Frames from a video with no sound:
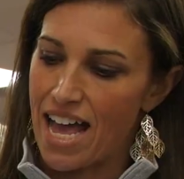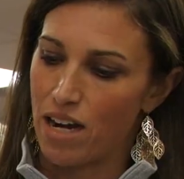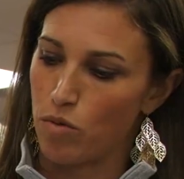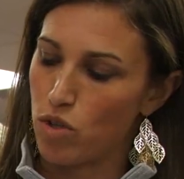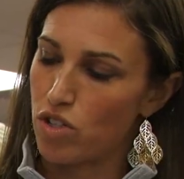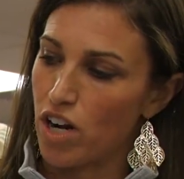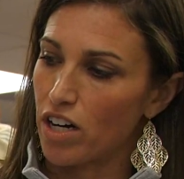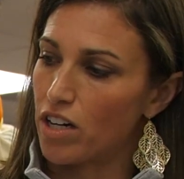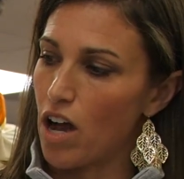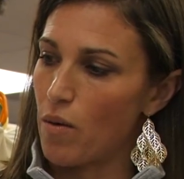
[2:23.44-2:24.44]
and it will
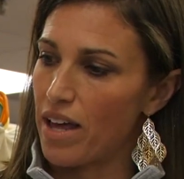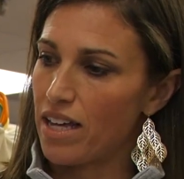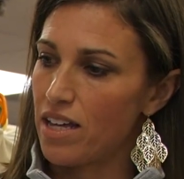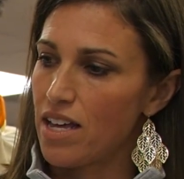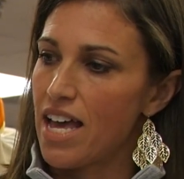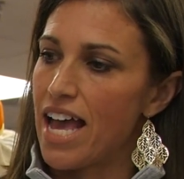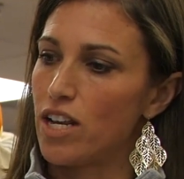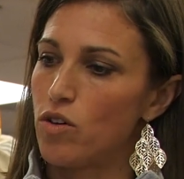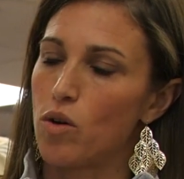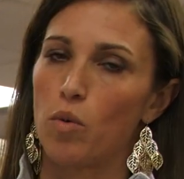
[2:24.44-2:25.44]
start going,
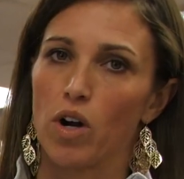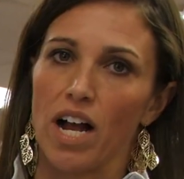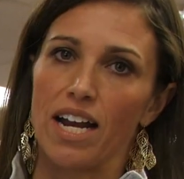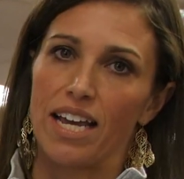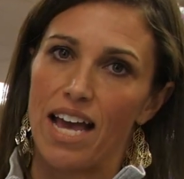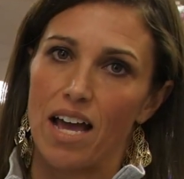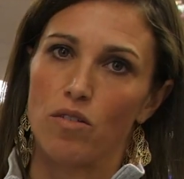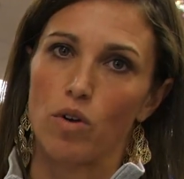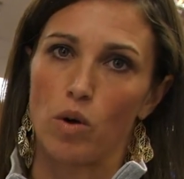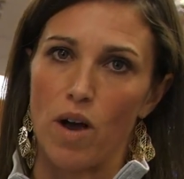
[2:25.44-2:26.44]
and you can work on
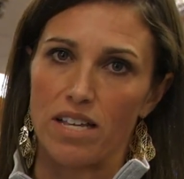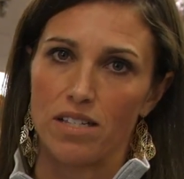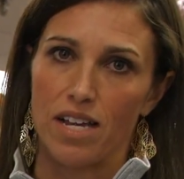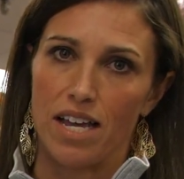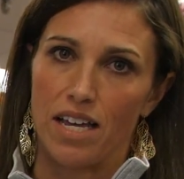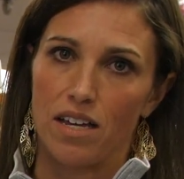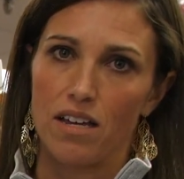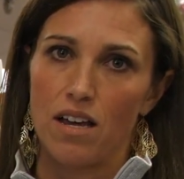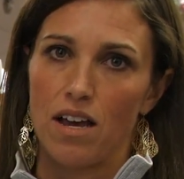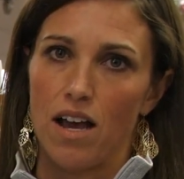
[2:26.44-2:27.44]
again requesting.